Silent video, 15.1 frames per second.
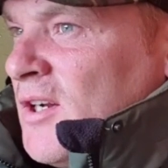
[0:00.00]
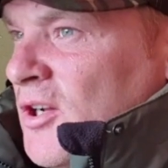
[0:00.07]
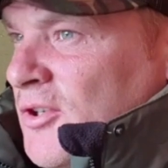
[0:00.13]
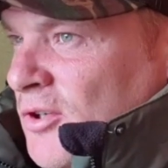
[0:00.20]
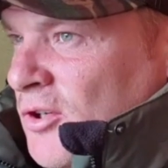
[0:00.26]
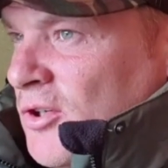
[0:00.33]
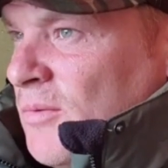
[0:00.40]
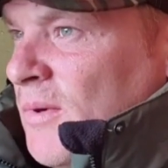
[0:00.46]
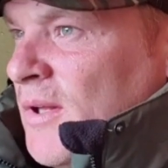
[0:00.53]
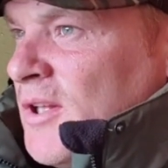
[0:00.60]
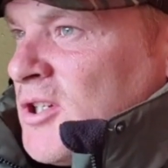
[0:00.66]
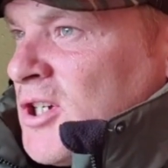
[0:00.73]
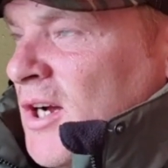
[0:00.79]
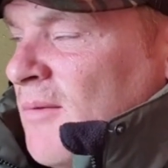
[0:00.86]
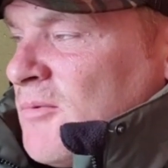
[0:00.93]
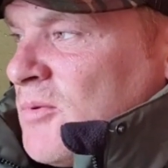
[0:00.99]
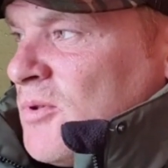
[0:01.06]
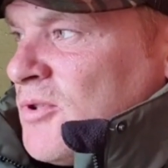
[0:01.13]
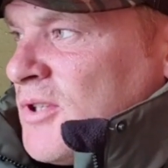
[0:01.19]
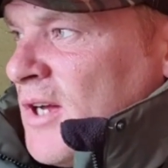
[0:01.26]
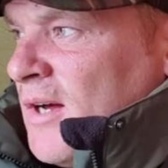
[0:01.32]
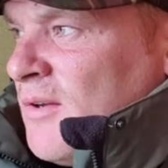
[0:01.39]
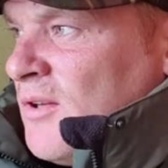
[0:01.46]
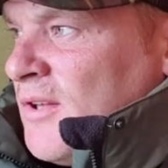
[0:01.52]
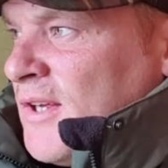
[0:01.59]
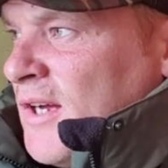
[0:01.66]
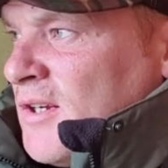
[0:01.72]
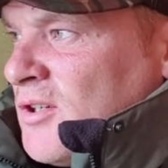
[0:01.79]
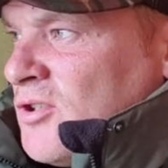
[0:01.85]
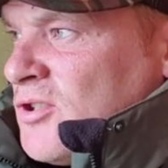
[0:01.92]
and I don't know what the chaps was down at
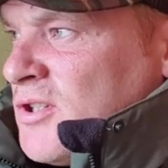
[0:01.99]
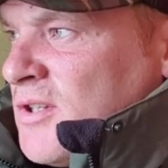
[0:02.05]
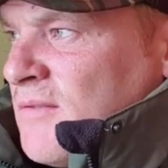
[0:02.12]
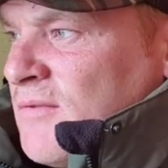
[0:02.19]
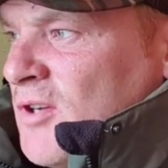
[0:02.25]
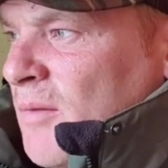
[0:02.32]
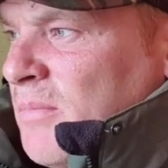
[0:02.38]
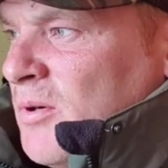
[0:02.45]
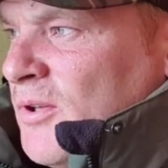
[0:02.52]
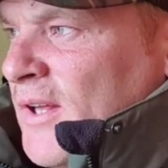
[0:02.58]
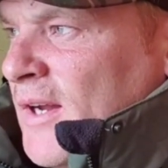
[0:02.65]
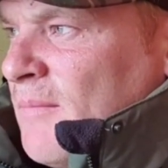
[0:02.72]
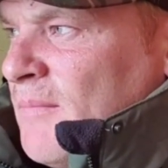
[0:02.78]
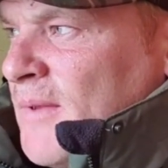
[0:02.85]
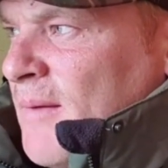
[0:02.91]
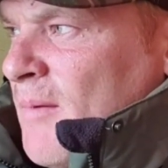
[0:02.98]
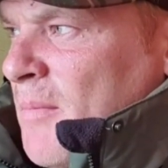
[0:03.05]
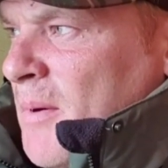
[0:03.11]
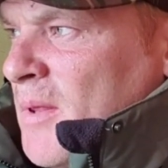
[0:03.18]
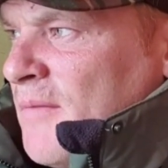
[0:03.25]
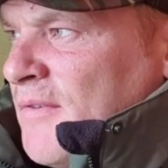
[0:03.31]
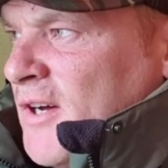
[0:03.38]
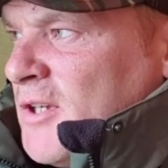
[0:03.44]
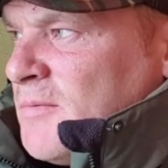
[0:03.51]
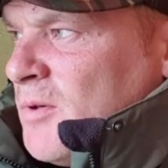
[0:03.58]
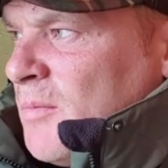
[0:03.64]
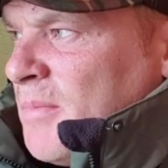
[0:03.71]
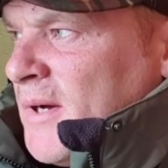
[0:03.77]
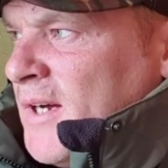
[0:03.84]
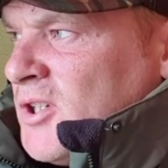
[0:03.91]
the end because they've not put them up on the
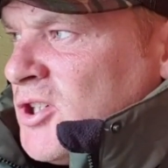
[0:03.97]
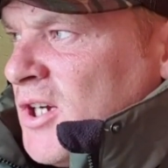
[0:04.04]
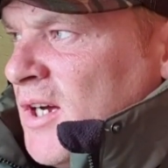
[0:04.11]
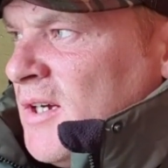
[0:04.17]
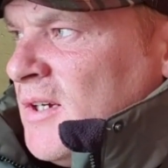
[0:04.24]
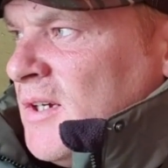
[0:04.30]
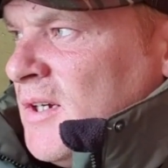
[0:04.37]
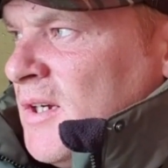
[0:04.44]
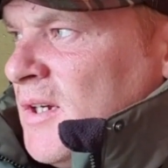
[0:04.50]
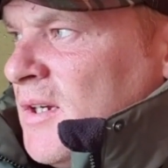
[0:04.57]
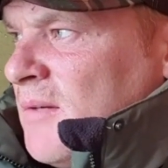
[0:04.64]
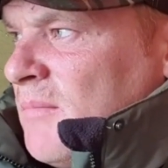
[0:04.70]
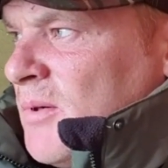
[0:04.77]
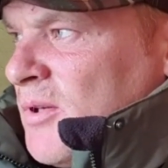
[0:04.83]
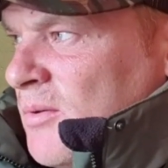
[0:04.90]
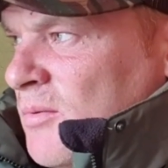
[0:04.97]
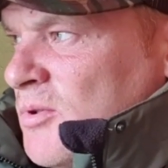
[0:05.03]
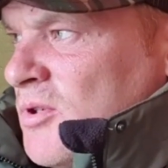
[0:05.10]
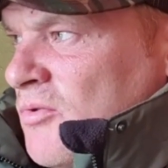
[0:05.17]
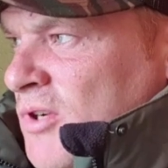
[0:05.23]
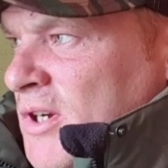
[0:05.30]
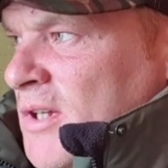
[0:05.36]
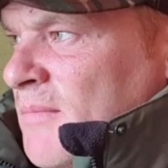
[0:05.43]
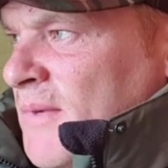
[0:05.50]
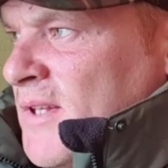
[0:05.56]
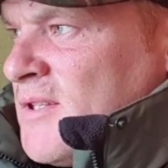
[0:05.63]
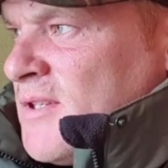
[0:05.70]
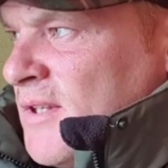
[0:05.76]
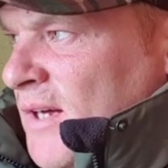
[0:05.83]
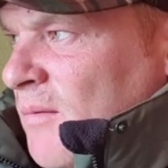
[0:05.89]
Facebook page yet. But it was a real
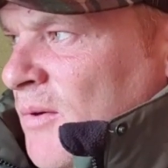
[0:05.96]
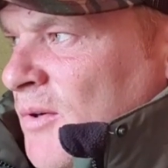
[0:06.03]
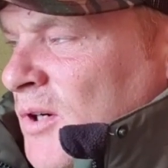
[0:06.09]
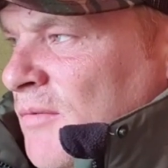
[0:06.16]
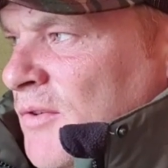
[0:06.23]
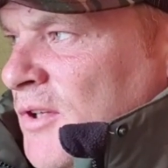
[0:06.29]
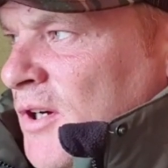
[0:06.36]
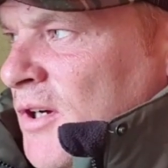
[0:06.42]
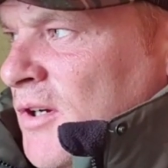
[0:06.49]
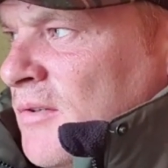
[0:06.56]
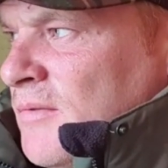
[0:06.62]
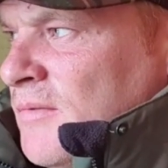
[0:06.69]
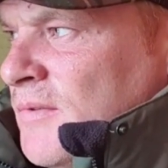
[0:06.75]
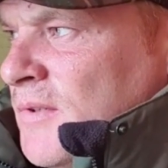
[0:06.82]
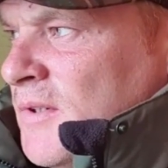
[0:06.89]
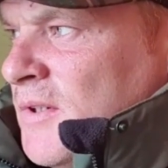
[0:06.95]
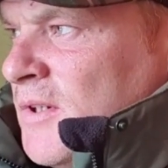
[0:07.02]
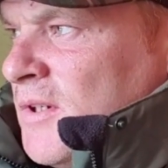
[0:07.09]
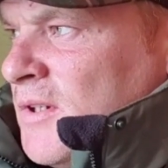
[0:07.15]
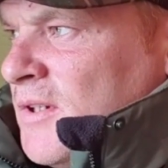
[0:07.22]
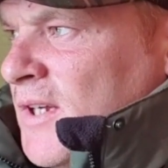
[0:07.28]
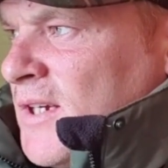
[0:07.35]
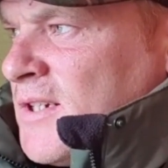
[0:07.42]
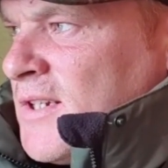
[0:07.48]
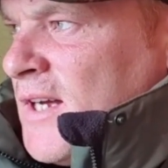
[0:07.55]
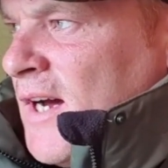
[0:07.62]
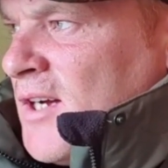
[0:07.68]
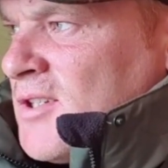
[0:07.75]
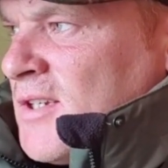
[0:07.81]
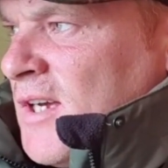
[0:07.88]
mint to that one over there. Nice
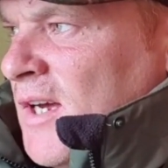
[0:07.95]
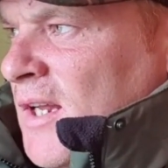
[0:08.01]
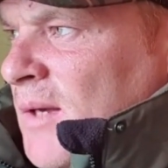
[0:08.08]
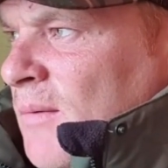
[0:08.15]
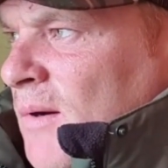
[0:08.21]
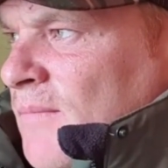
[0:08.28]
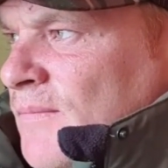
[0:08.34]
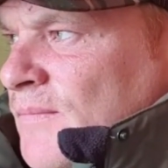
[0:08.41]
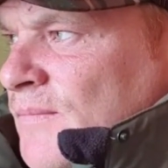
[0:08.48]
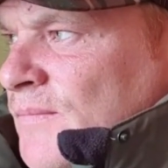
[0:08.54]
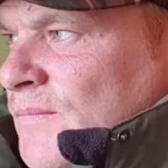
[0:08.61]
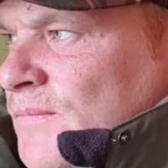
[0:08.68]
dark scaly one.